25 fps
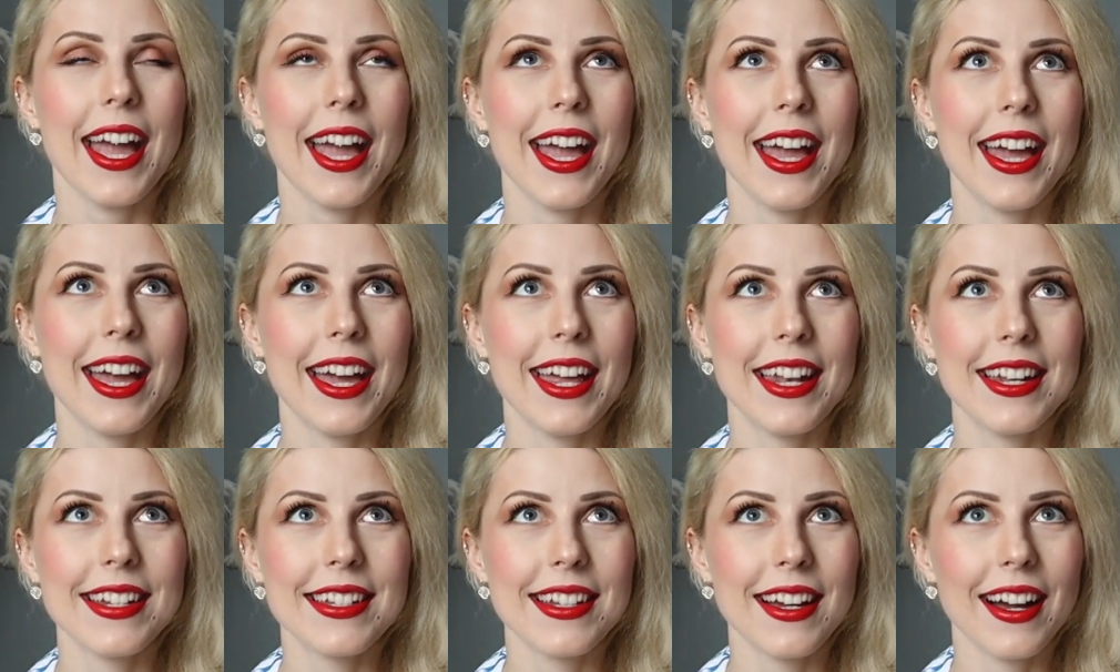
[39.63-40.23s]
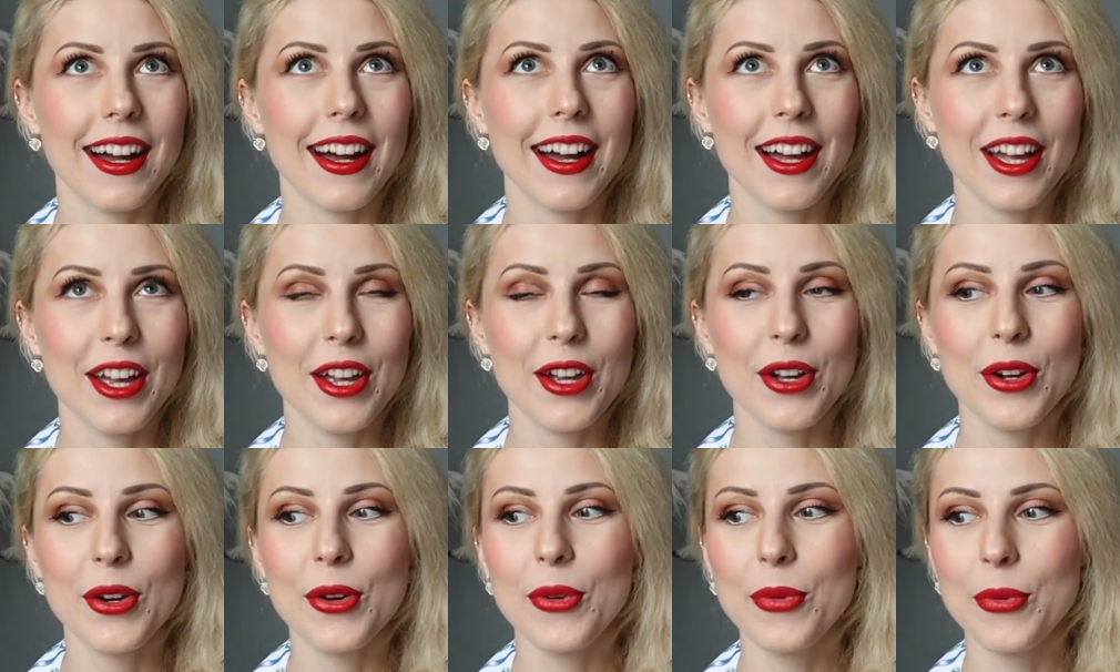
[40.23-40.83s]
and
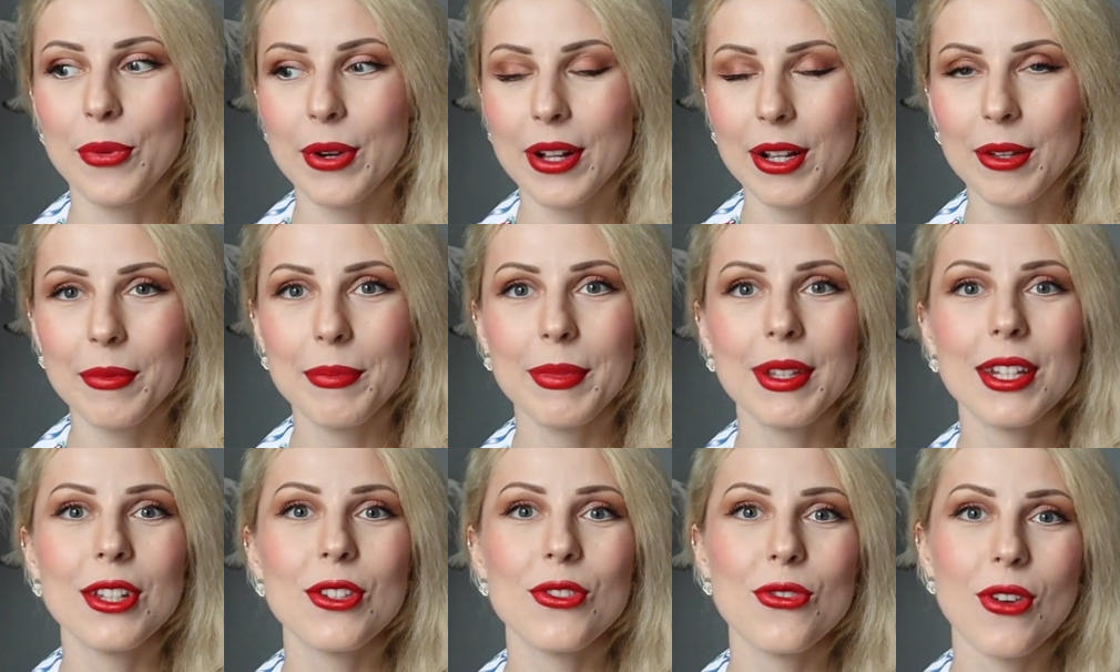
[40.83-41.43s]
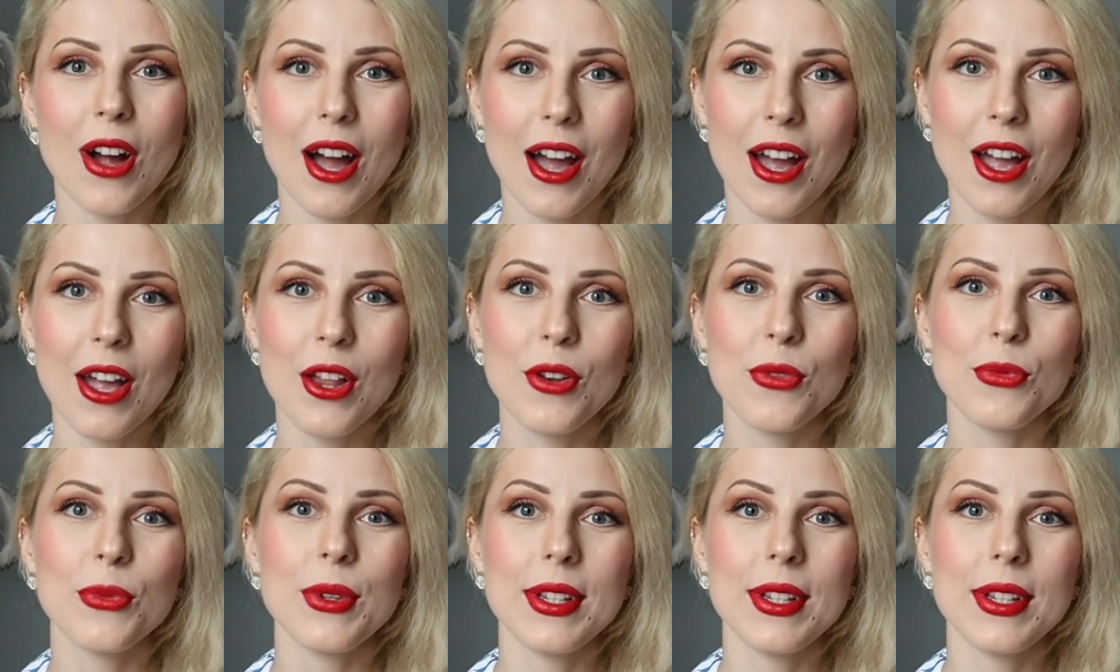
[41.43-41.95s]
I will be trying